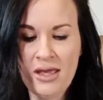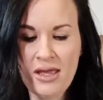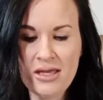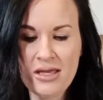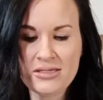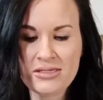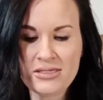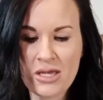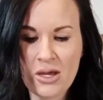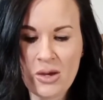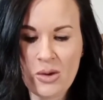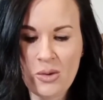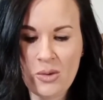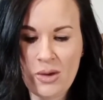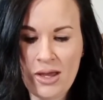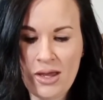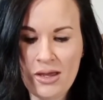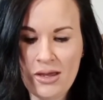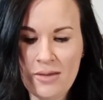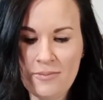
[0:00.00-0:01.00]

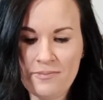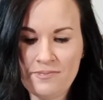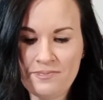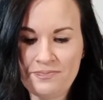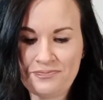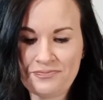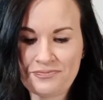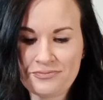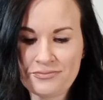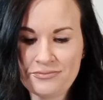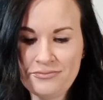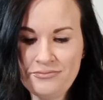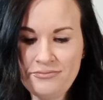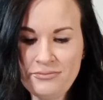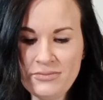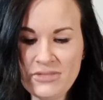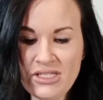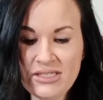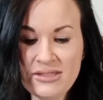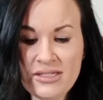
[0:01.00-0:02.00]
So,
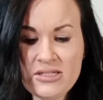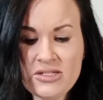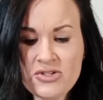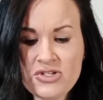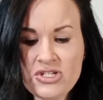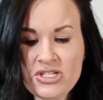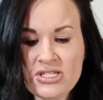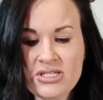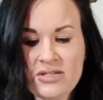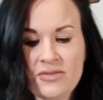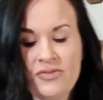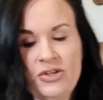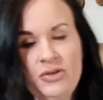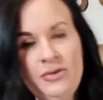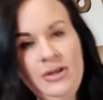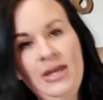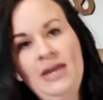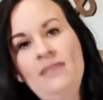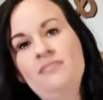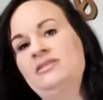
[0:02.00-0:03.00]
these are just a few
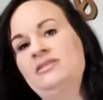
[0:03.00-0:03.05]
names that